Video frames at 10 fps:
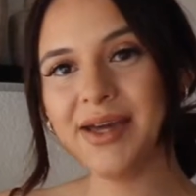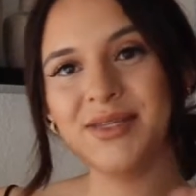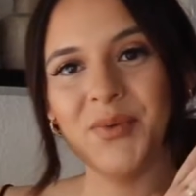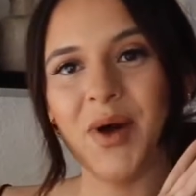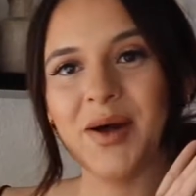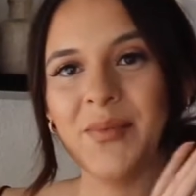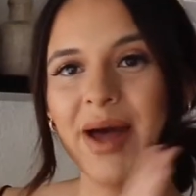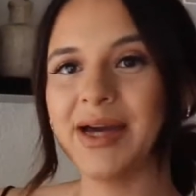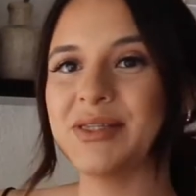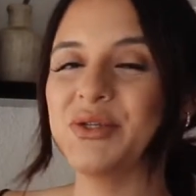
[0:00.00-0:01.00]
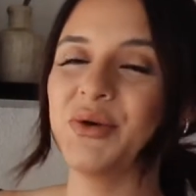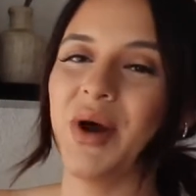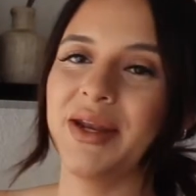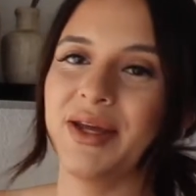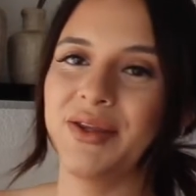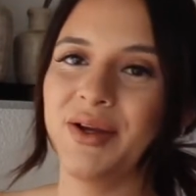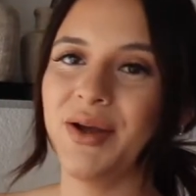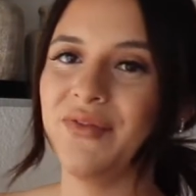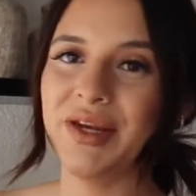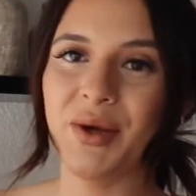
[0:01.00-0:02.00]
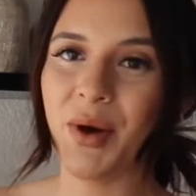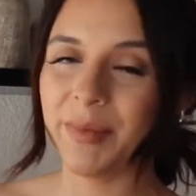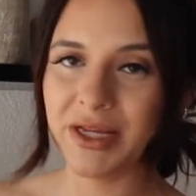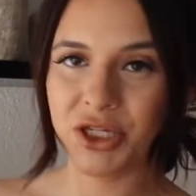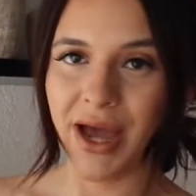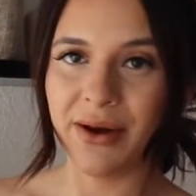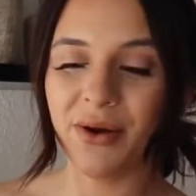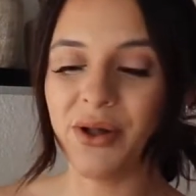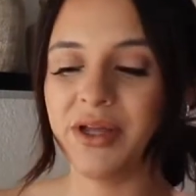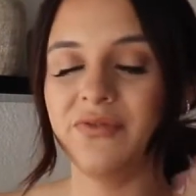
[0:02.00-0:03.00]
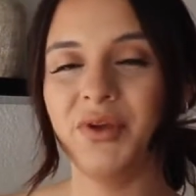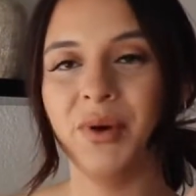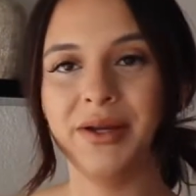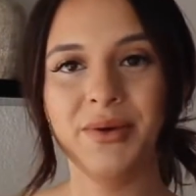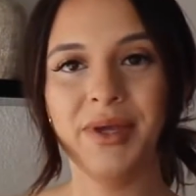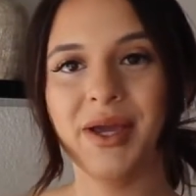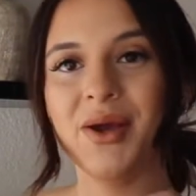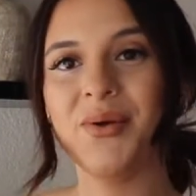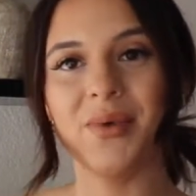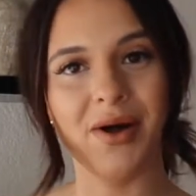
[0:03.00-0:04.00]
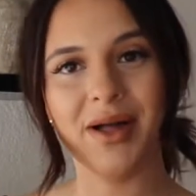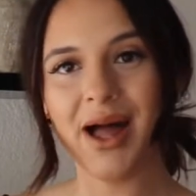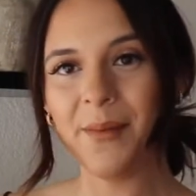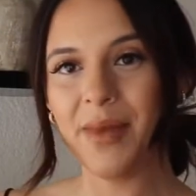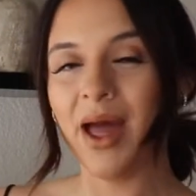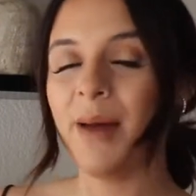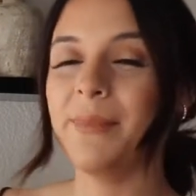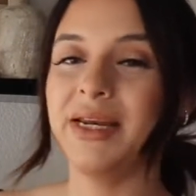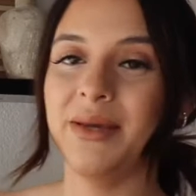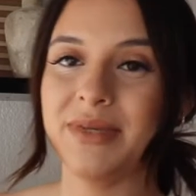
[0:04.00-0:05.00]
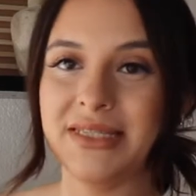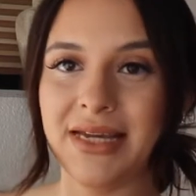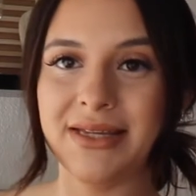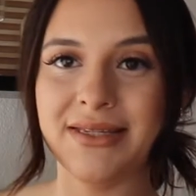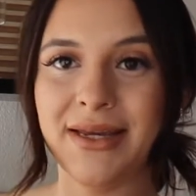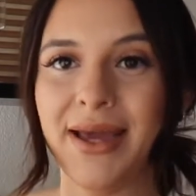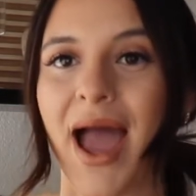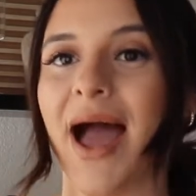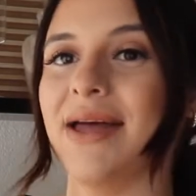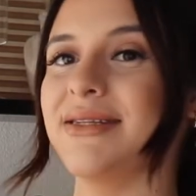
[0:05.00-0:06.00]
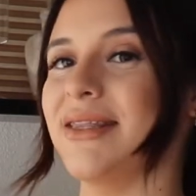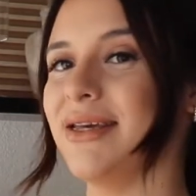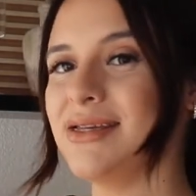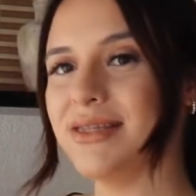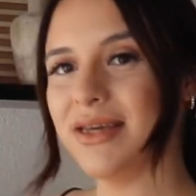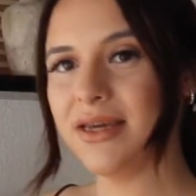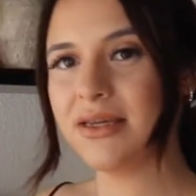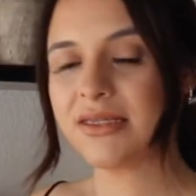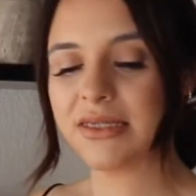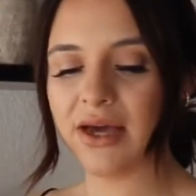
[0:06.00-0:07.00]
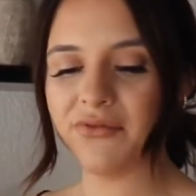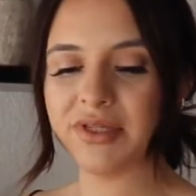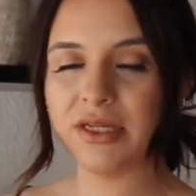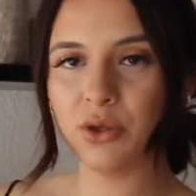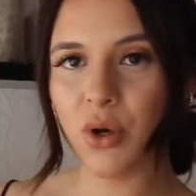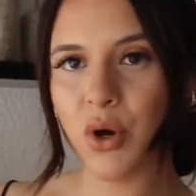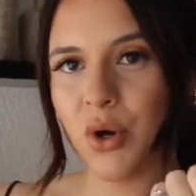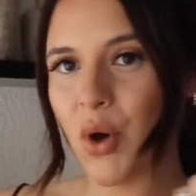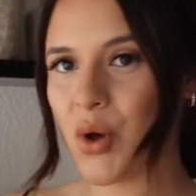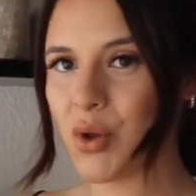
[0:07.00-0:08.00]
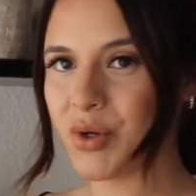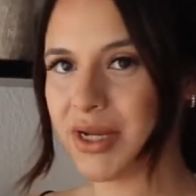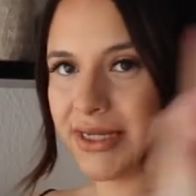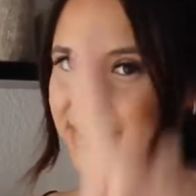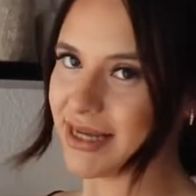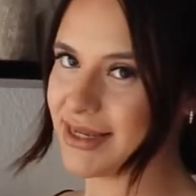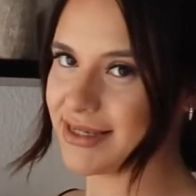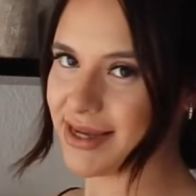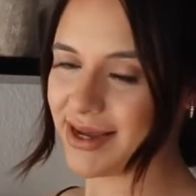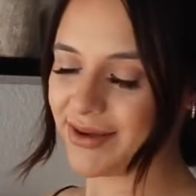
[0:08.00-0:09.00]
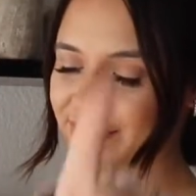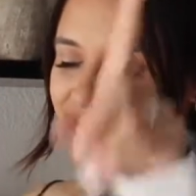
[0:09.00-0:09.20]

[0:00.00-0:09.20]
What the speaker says: Welcome back to another video on my channel. If you are new here, welcome. My name is Daisy and this is Cafecito con Daisy.